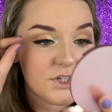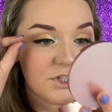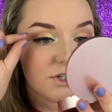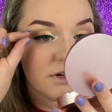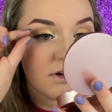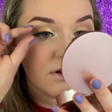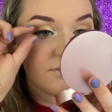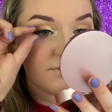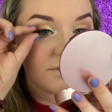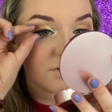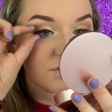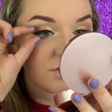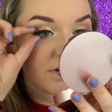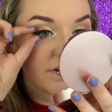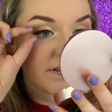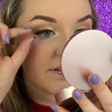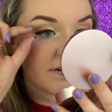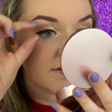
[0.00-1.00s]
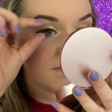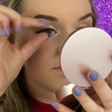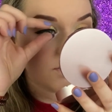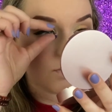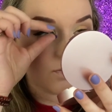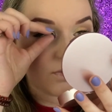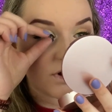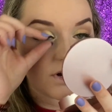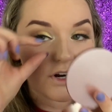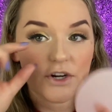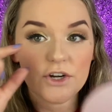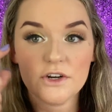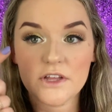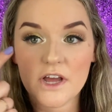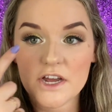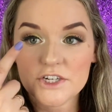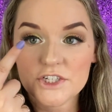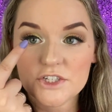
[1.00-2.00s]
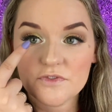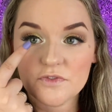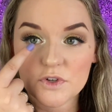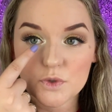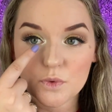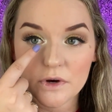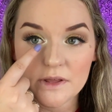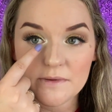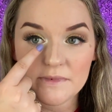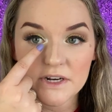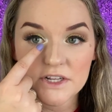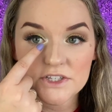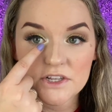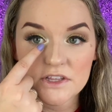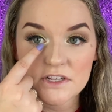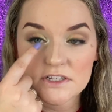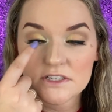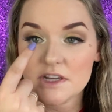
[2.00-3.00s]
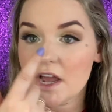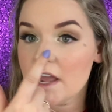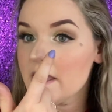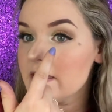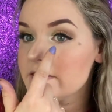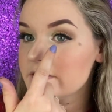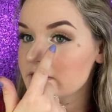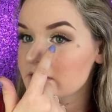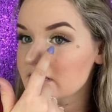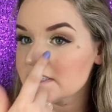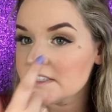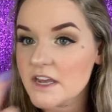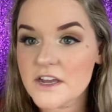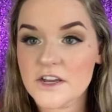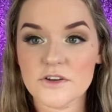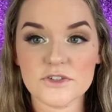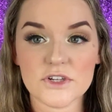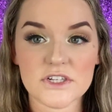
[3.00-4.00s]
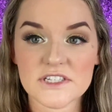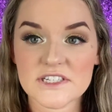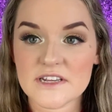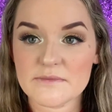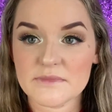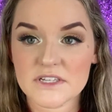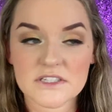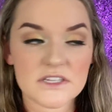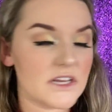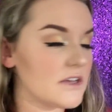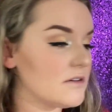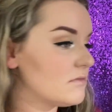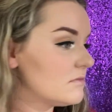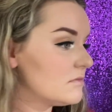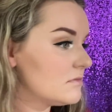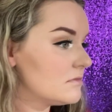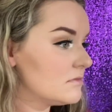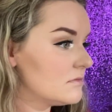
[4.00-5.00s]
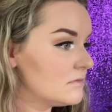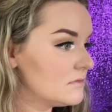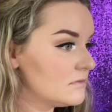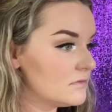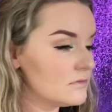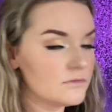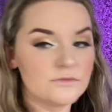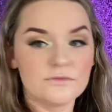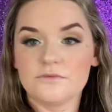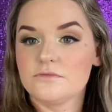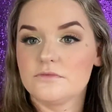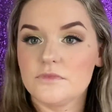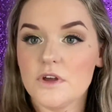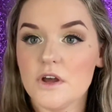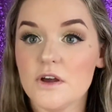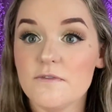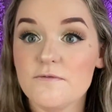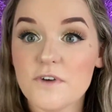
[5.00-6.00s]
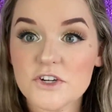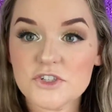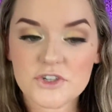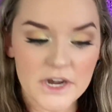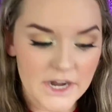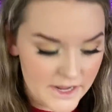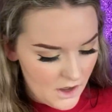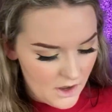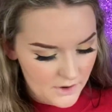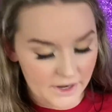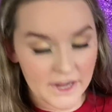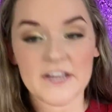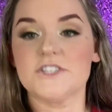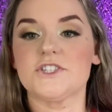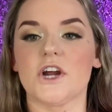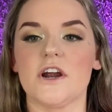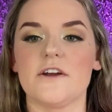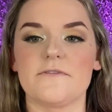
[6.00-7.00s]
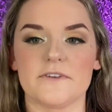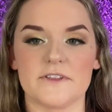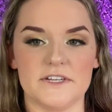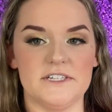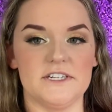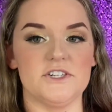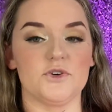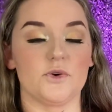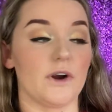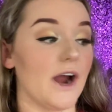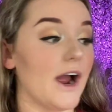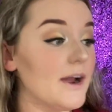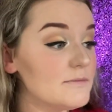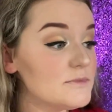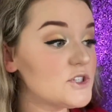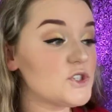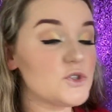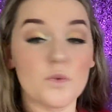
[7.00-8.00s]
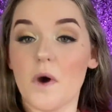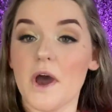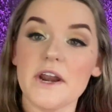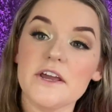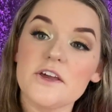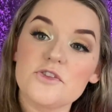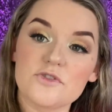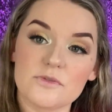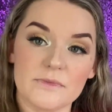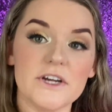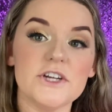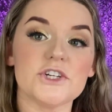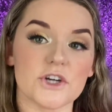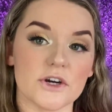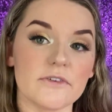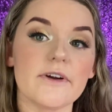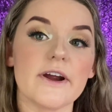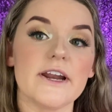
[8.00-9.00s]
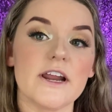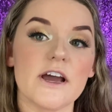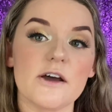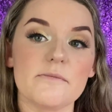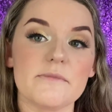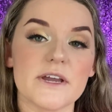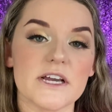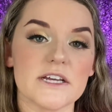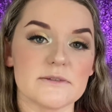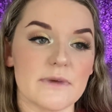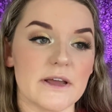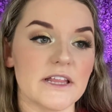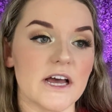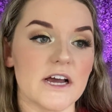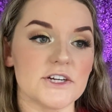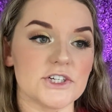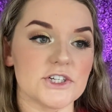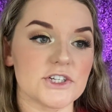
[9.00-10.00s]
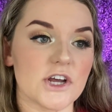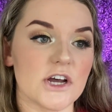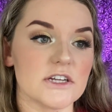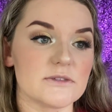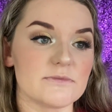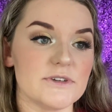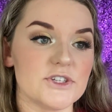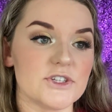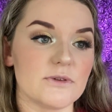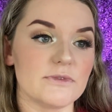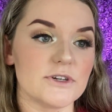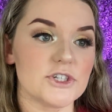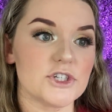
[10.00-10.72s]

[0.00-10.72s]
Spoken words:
Do you know how frustrating it is to work on your lashes for 20 minutes on this guy and then this guy goes on seamlessly? Frustrating. Okay, sorry for the detour. I'm sweating through my shirt right now because my lashes cause me so much